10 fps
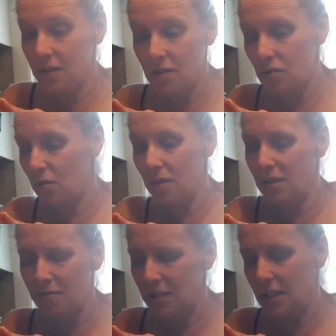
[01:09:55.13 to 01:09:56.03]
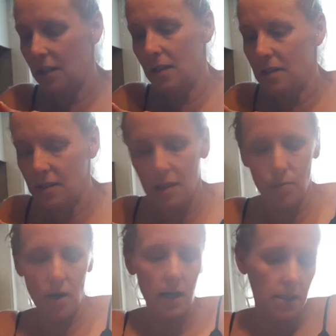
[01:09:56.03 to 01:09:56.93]
in the store and they're ridiculously
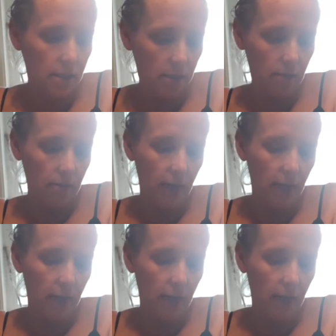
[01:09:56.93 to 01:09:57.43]
priced.